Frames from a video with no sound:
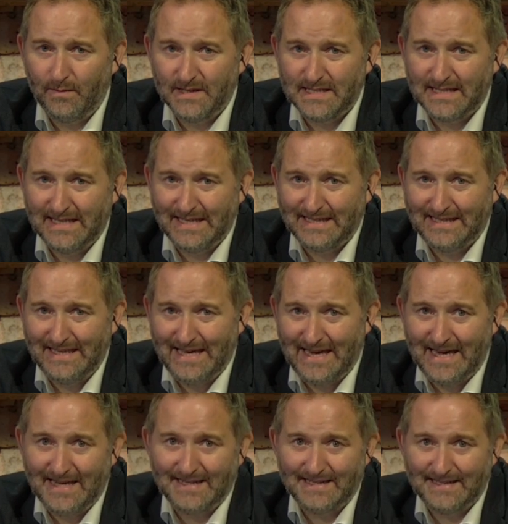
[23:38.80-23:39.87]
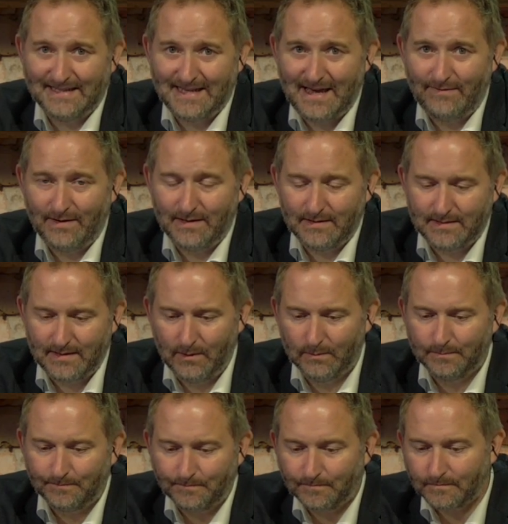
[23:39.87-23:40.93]
68 7.
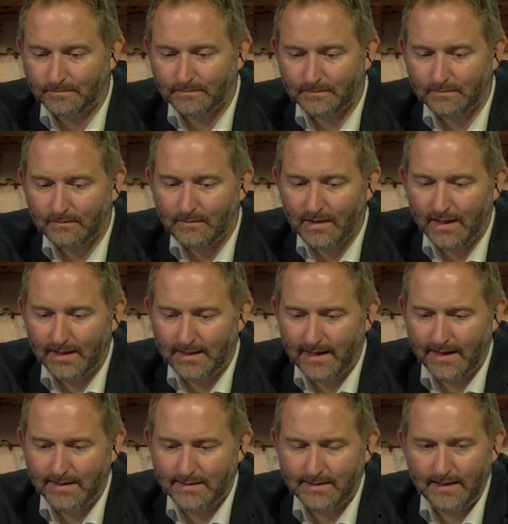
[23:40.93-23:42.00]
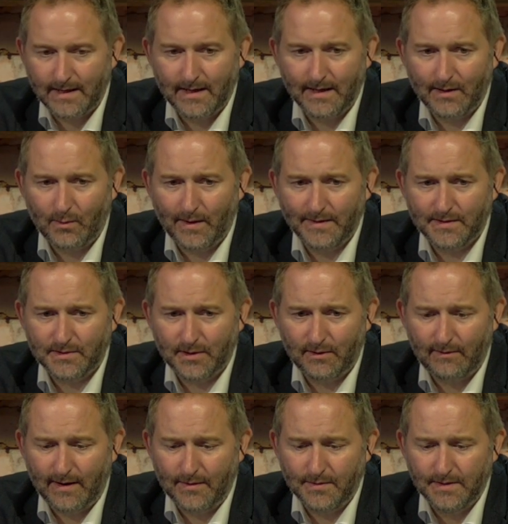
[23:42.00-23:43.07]
So that is uh, quite the
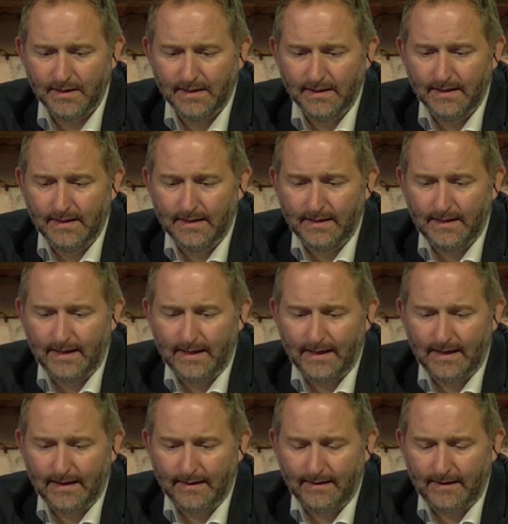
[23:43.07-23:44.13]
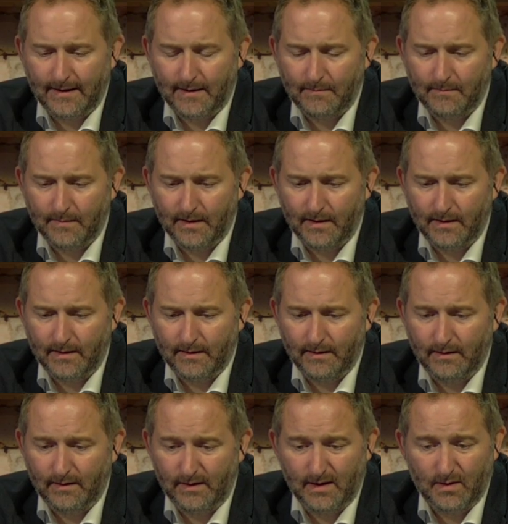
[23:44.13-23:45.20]
turnaround. And, um, uh,
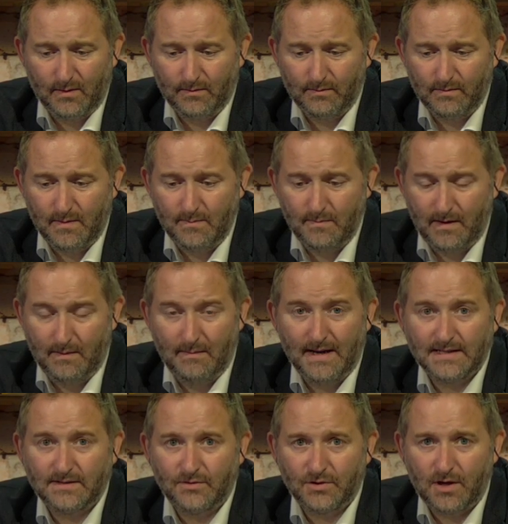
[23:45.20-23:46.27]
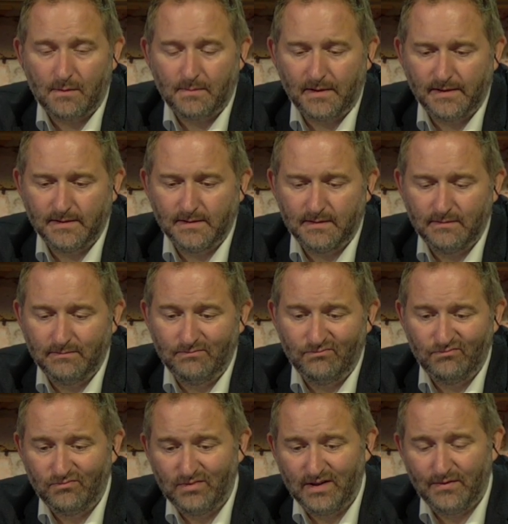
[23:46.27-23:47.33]
you know, a, a, massive shock because
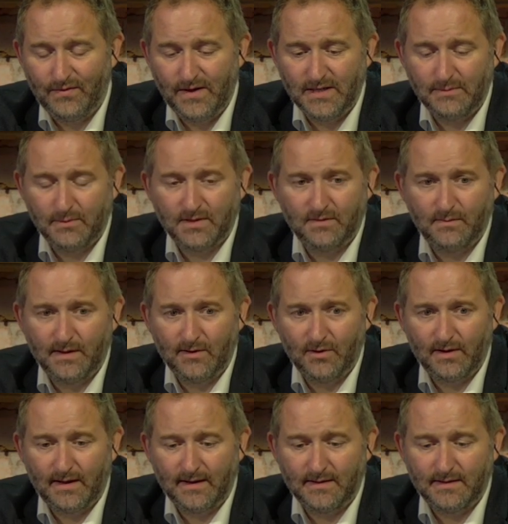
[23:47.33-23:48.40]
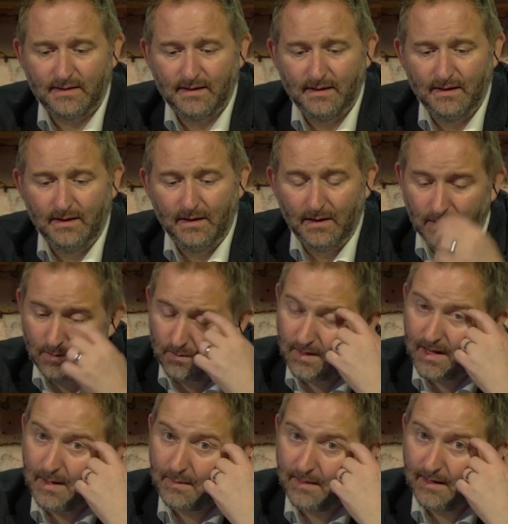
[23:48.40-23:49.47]
well, Fiji must have been looking at
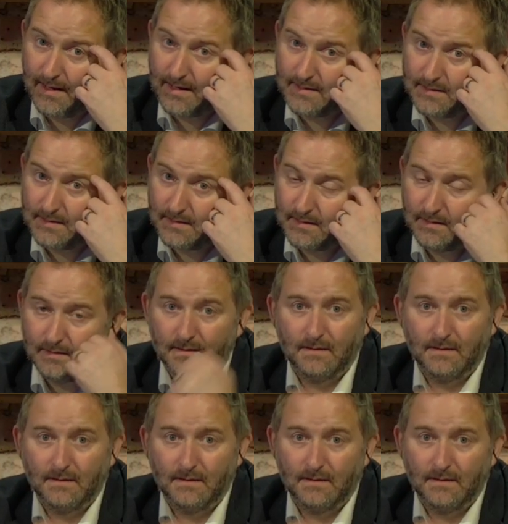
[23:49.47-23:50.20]
what happened against